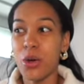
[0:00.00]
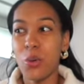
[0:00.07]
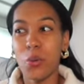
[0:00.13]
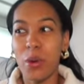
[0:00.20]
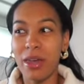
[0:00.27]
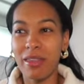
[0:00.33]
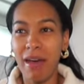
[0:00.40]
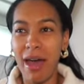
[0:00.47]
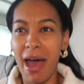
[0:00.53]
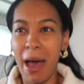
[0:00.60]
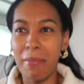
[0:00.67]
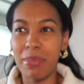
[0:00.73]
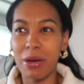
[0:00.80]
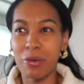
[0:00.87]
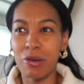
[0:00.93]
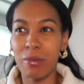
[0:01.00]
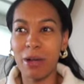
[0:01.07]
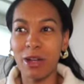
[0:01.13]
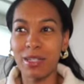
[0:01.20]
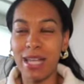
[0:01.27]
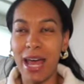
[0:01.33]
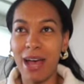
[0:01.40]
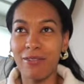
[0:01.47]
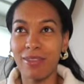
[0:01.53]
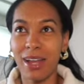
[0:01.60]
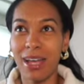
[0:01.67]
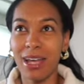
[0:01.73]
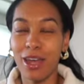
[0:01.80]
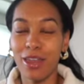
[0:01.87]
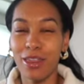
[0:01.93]
weather app that we're about to have
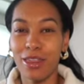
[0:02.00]
like